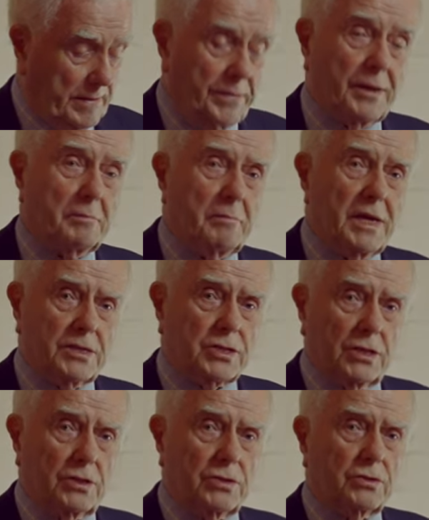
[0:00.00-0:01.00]
the
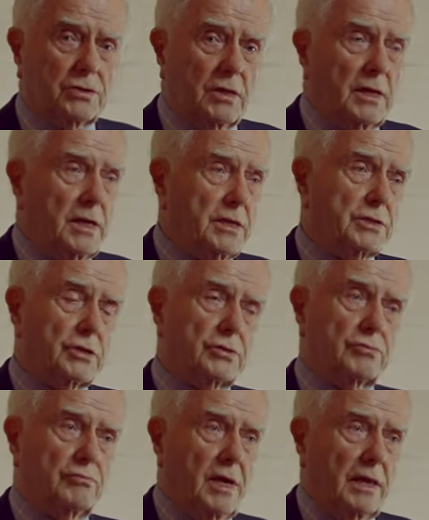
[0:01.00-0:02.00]
message is
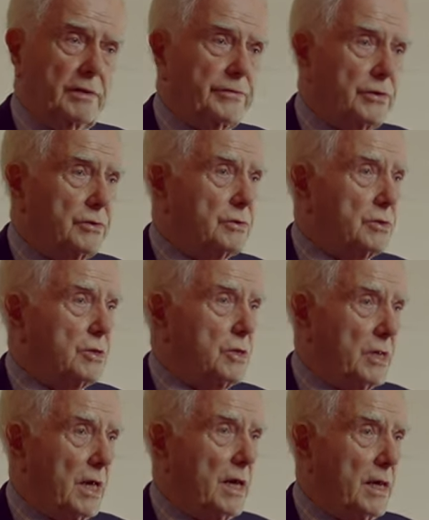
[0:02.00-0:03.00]
as relevant
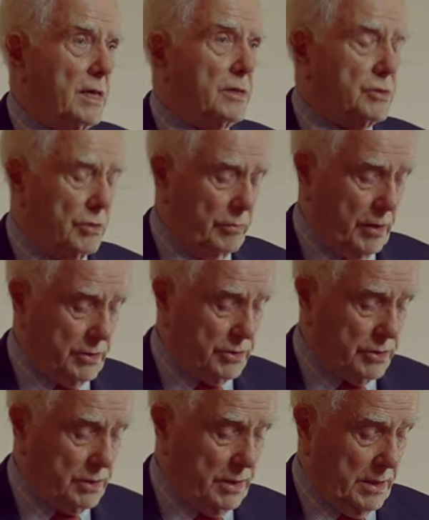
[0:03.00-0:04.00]
today to
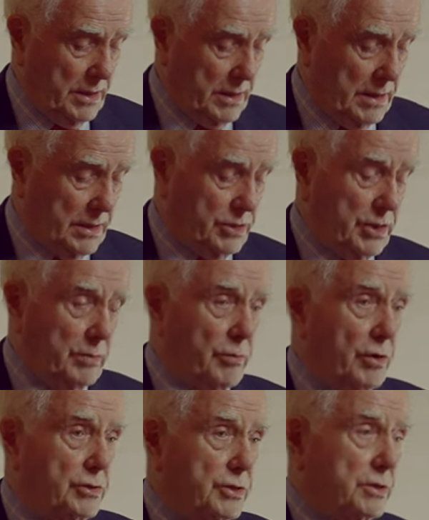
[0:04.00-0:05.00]
us as it
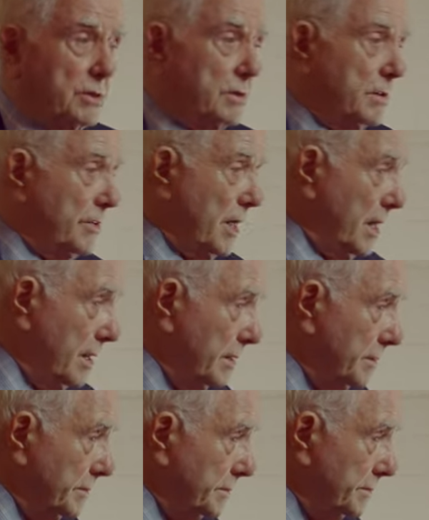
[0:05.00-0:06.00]
was then.
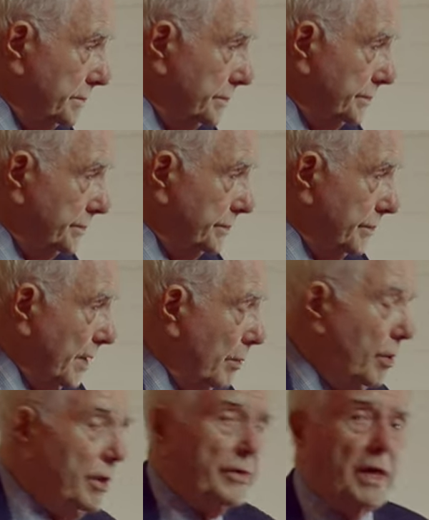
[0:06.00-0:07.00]

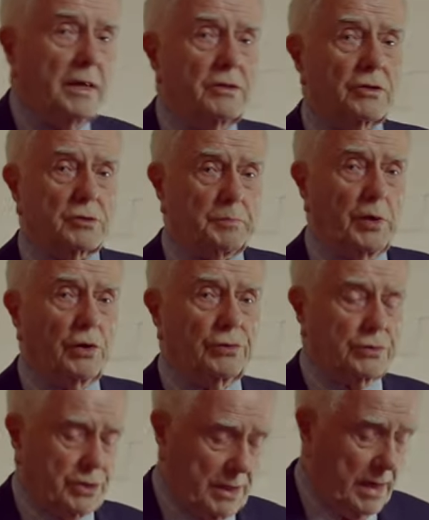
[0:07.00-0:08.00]
What then does
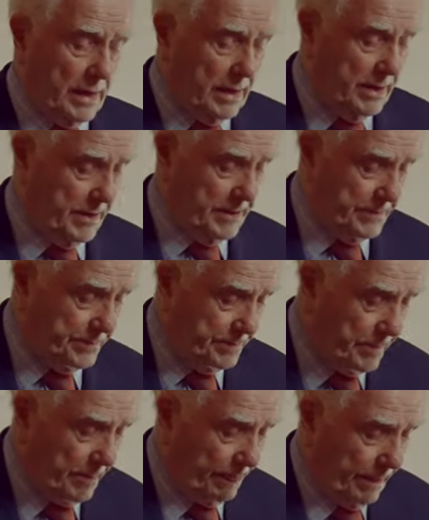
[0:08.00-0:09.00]
Paul say
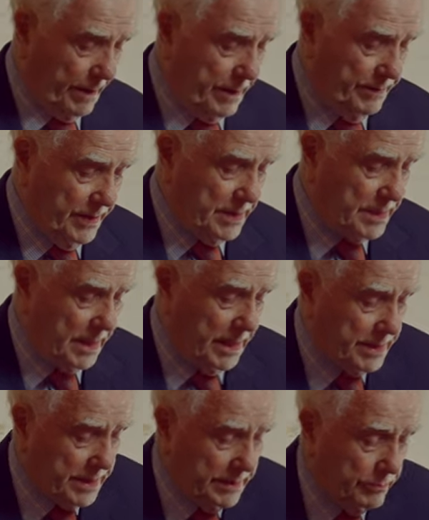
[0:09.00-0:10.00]
in this
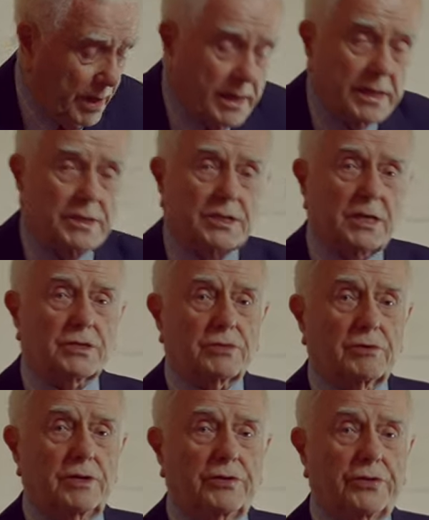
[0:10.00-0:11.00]
letter? Well, he says three